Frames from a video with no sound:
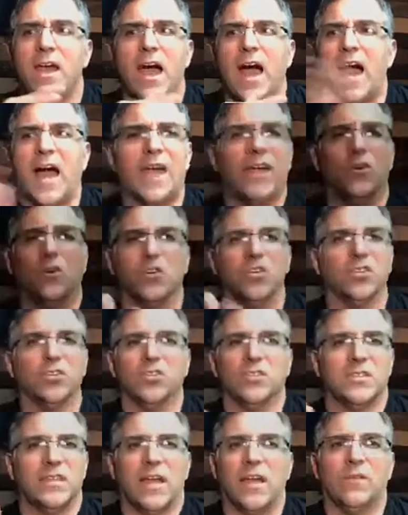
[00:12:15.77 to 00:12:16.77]
I don't
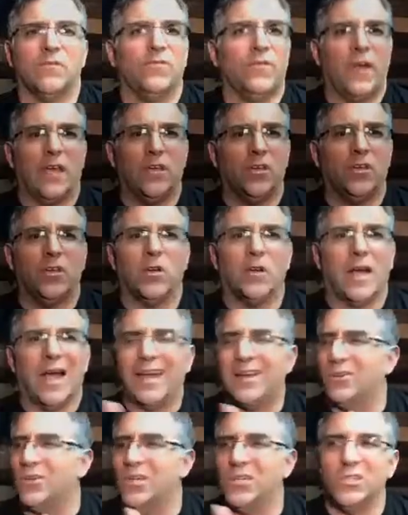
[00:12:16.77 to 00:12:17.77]
understand failure. I
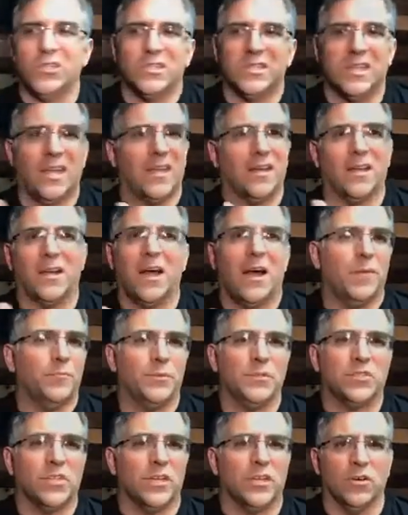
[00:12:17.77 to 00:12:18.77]
don't understand
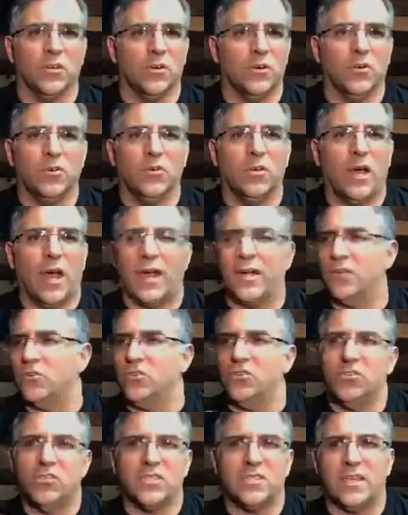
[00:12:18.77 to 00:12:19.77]
accomplishing a goal. I don't
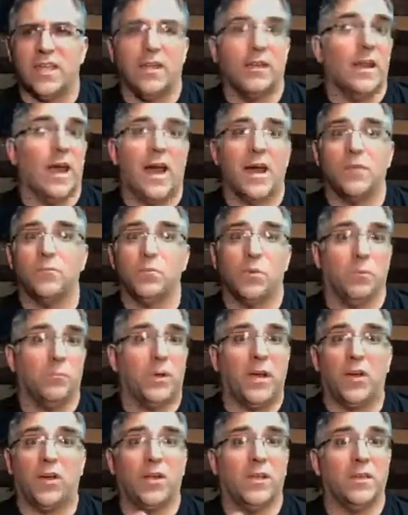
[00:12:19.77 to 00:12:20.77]
understand not
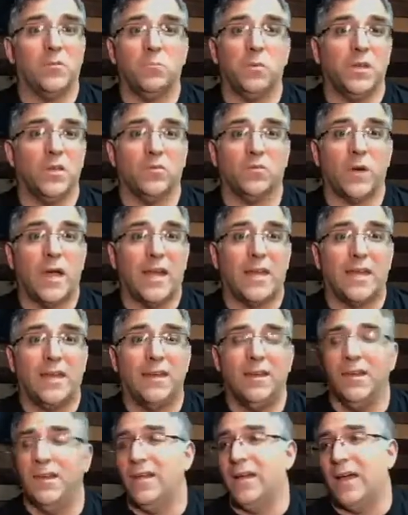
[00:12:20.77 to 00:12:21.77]
preparing and being
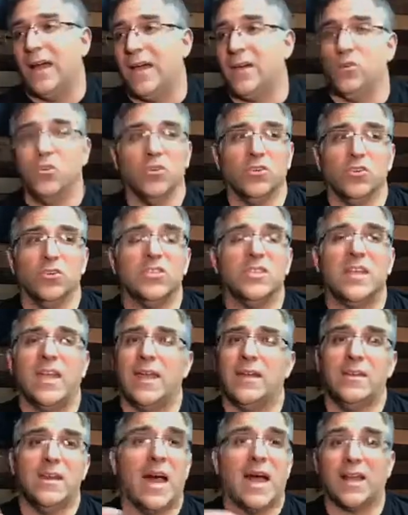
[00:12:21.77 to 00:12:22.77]
ready. I don't
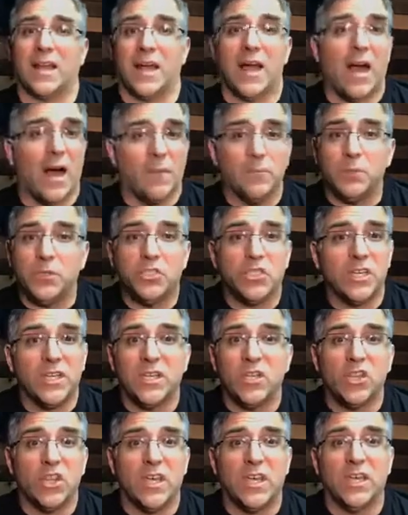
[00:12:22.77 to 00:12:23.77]
understand not
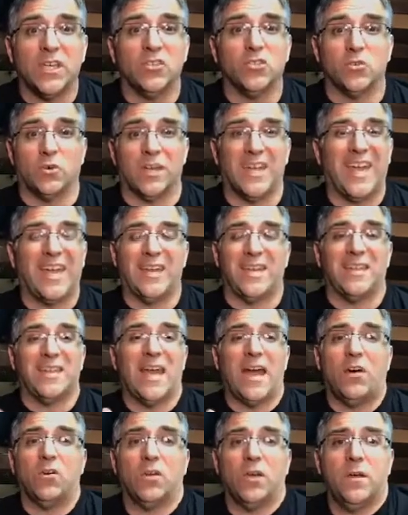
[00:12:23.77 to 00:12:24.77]
accomplishing things or getting the
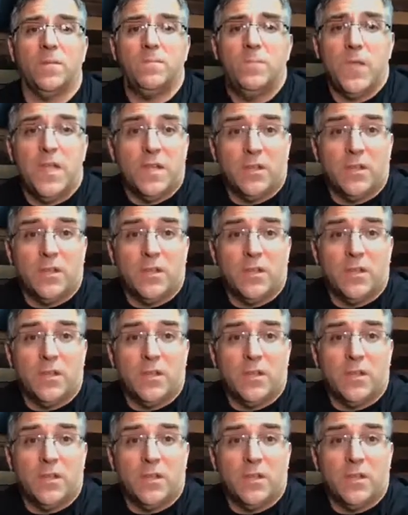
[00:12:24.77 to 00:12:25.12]
outcome.